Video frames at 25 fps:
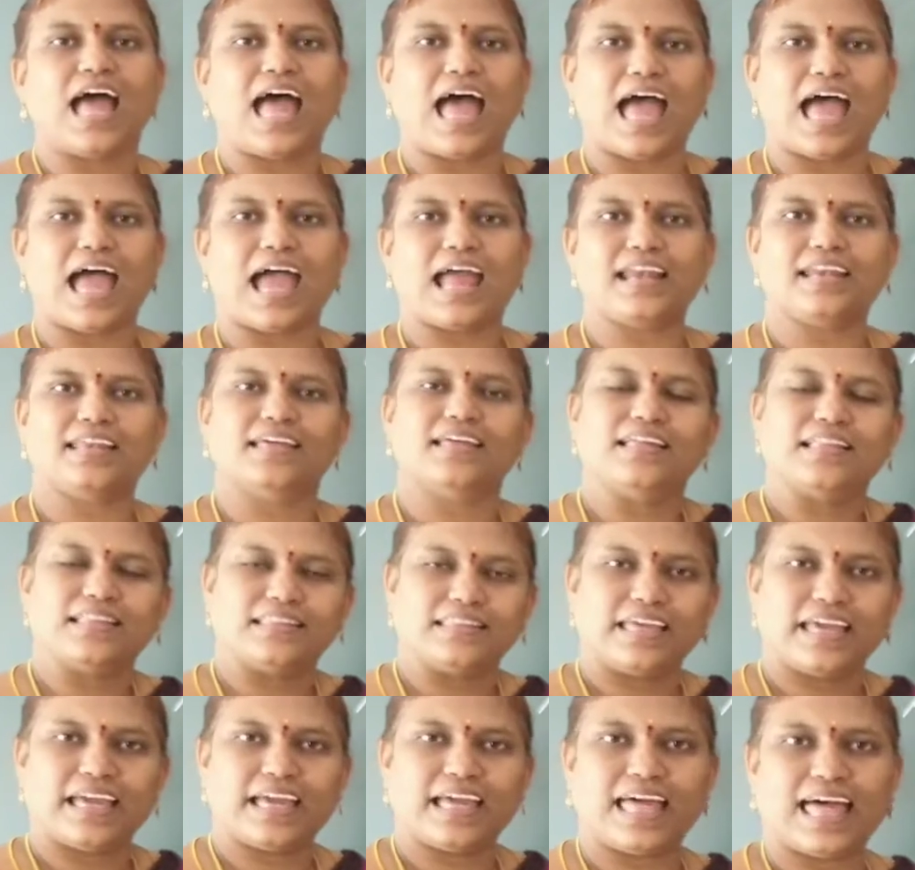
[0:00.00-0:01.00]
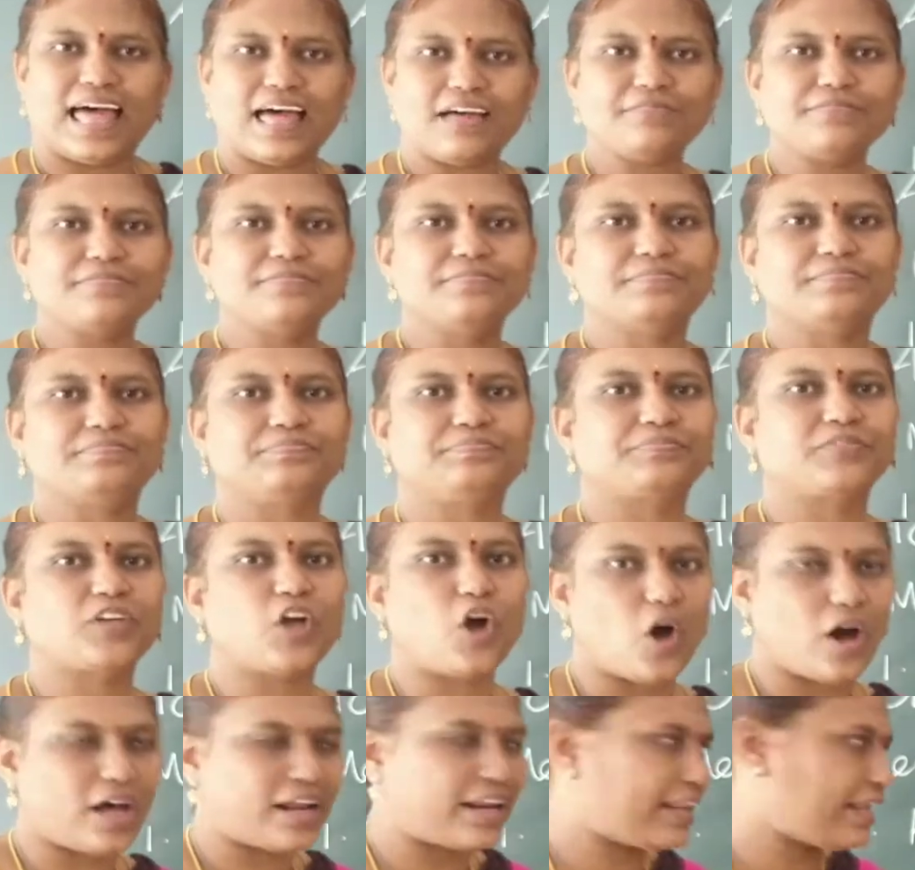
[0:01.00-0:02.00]
and they have
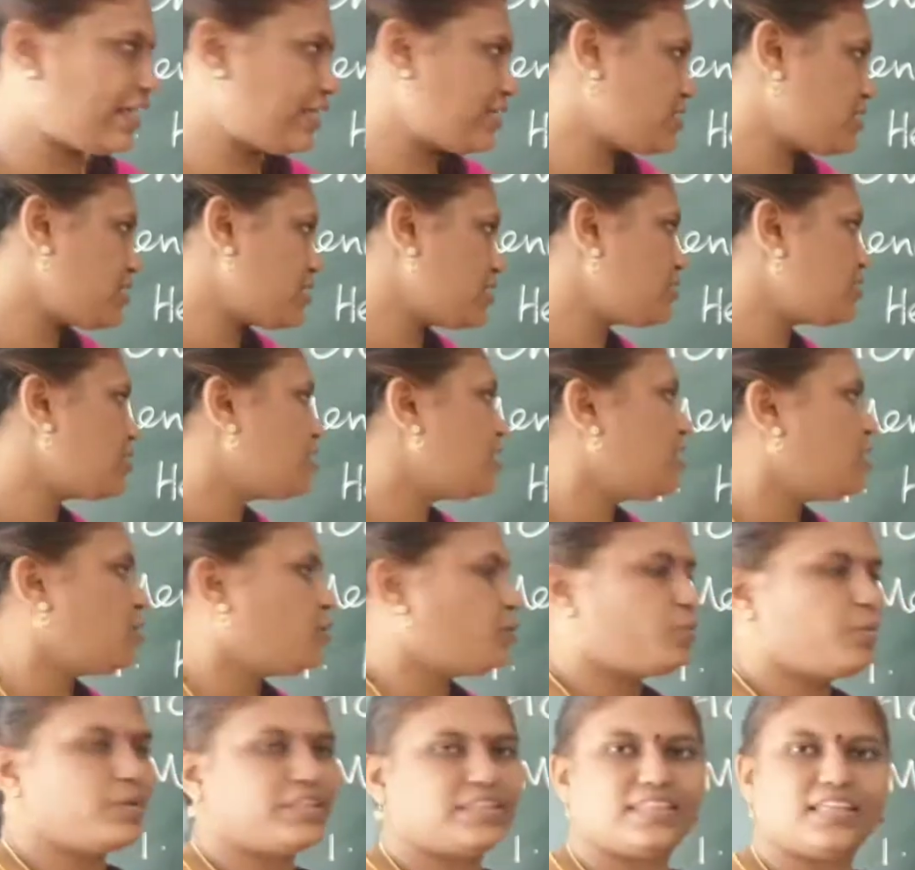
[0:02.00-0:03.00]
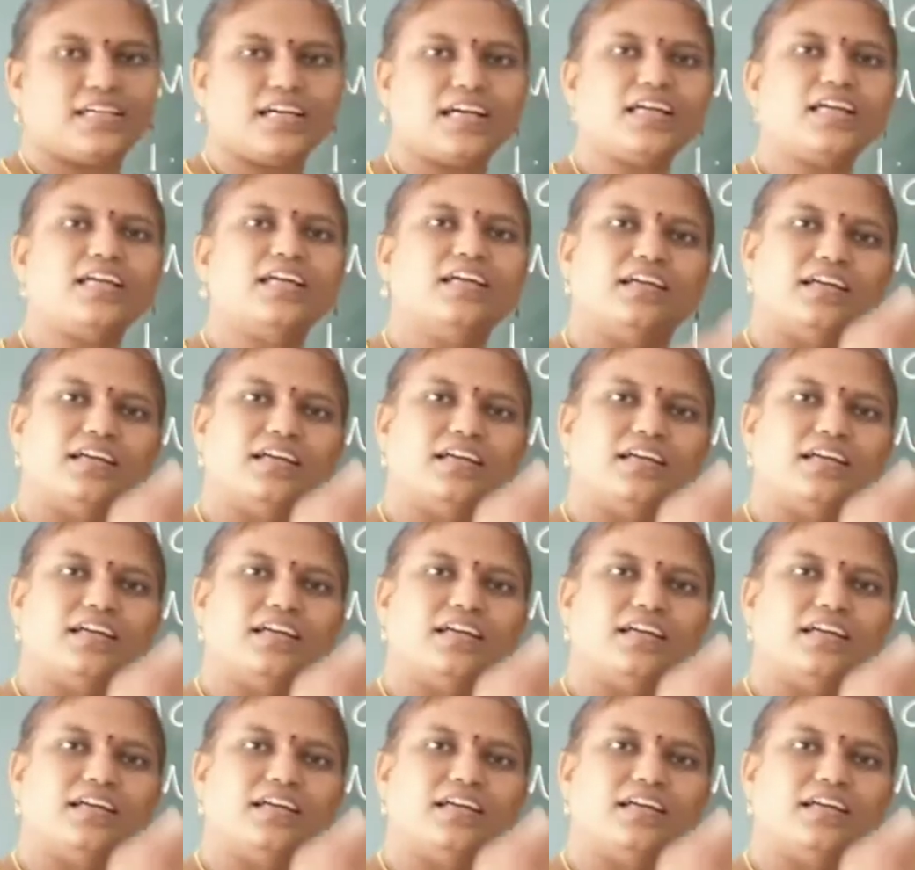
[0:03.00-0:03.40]
correlated with the